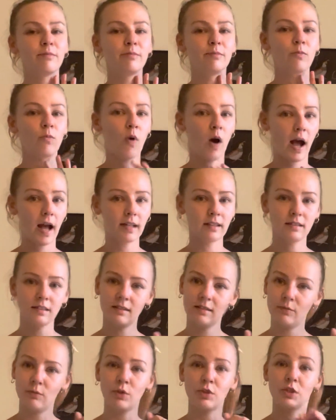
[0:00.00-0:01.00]

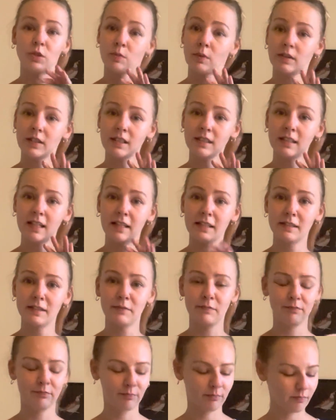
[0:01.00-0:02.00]
wines, which is what this is.
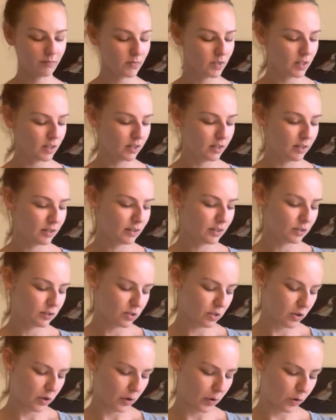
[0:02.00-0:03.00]

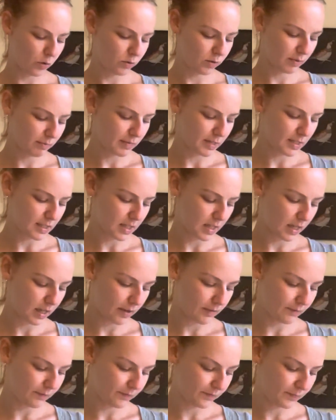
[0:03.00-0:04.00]
So, let me see.